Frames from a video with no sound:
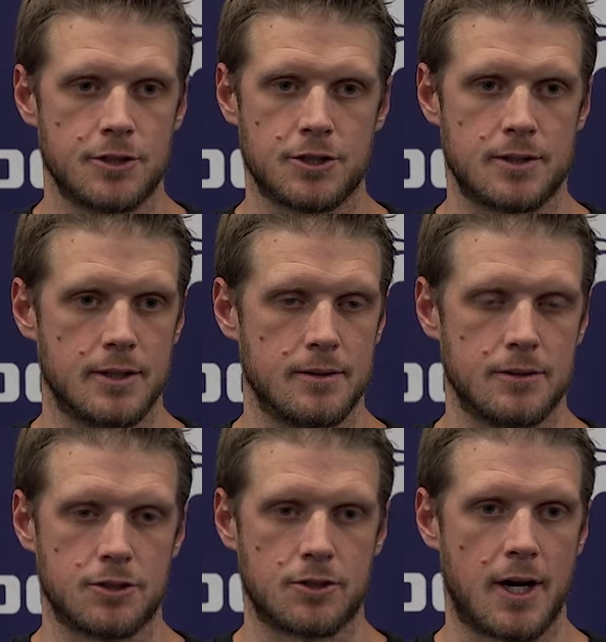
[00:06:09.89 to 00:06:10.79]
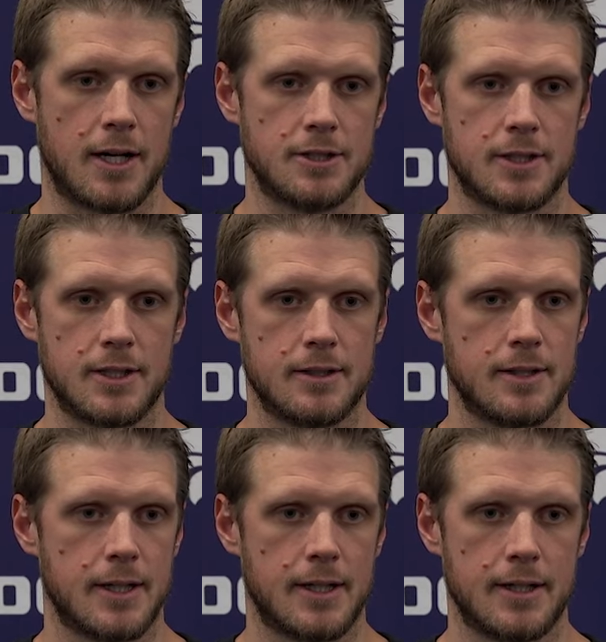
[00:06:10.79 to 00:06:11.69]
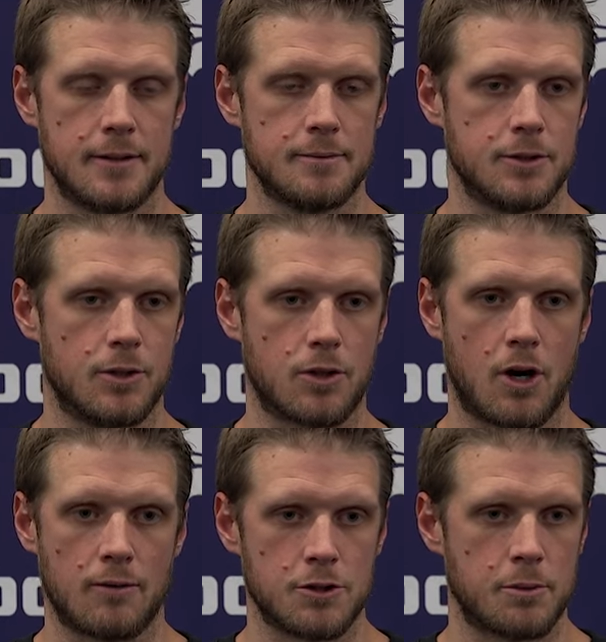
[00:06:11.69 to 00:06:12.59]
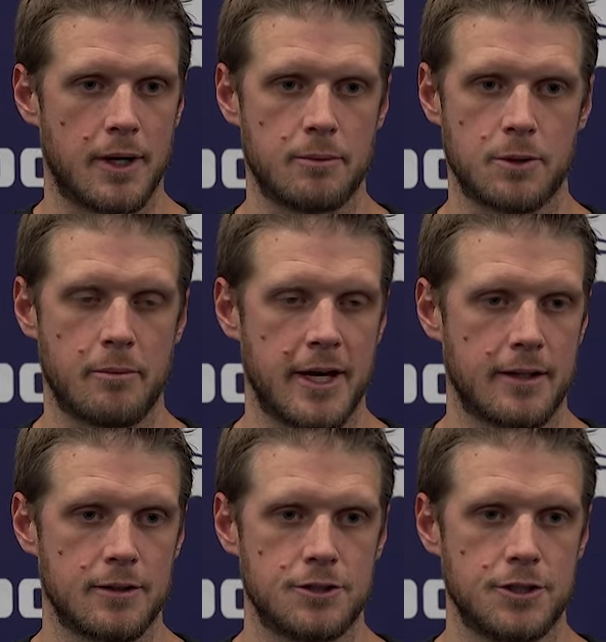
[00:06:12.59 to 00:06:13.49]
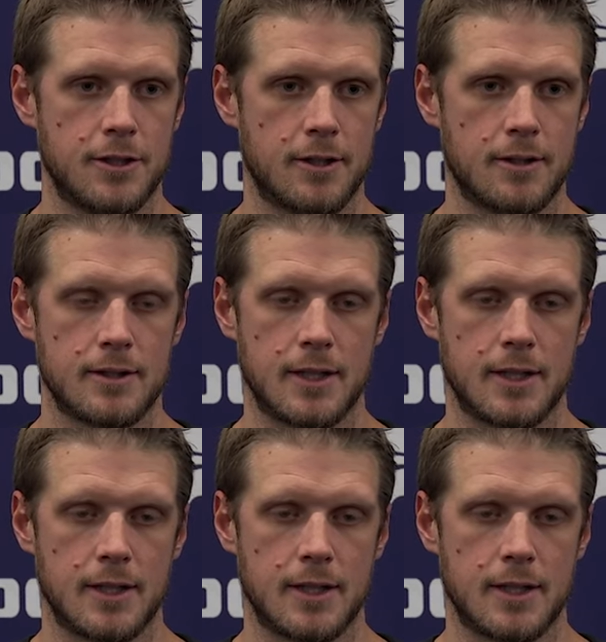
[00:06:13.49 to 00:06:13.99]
just the, the strides that uh, you know Carver's been able to make this year,